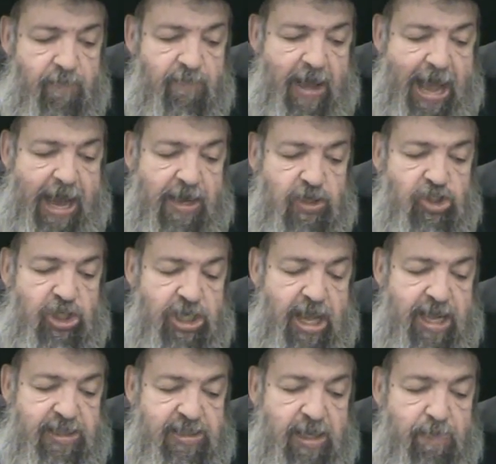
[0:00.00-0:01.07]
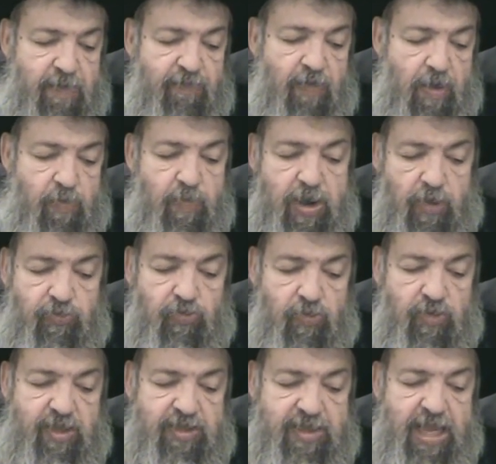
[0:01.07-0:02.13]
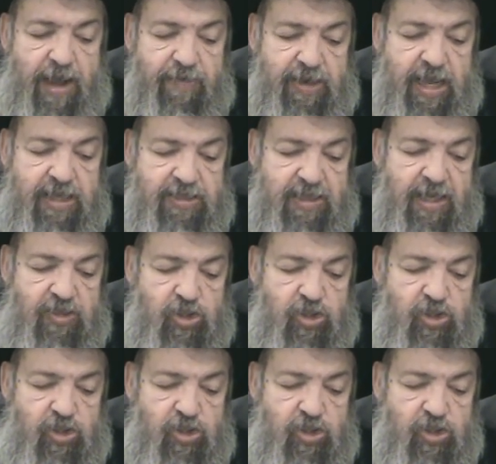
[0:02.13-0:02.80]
We don't do this nowadays.